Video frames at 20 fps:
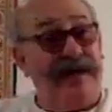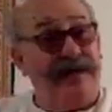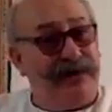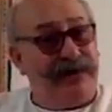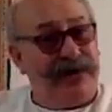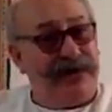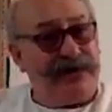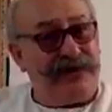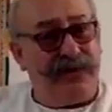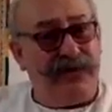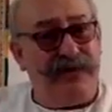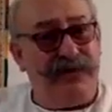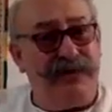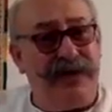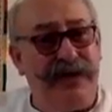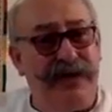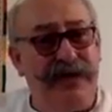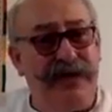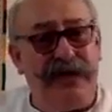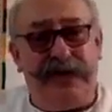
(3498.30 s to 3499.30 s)
pressure on
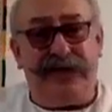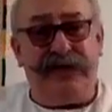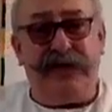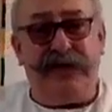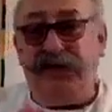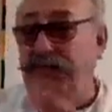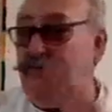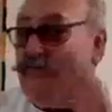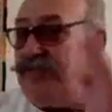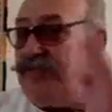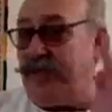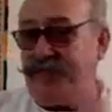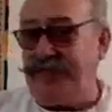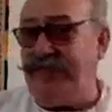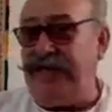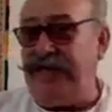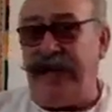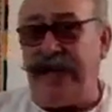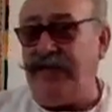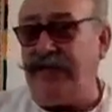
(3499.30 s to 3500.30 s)
me that
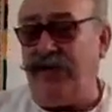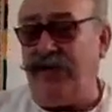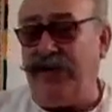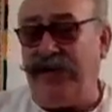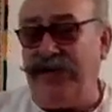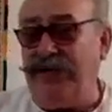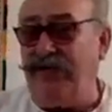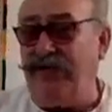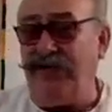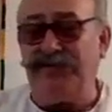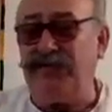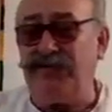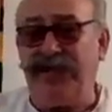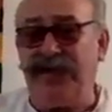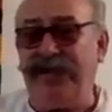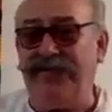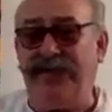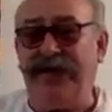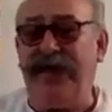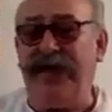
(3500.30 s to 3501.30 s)
now you're here, you've got to
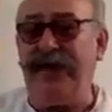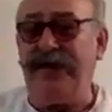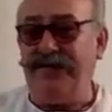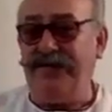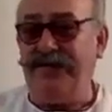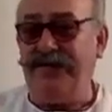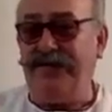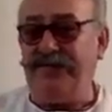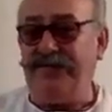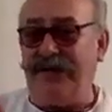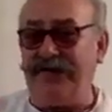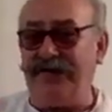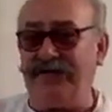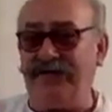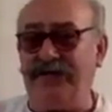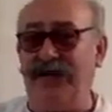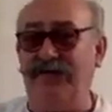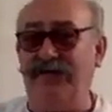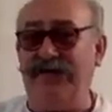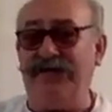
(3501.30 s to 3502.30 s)
shave your head. He was like
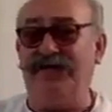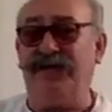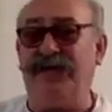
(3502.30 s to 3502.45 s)
slowly,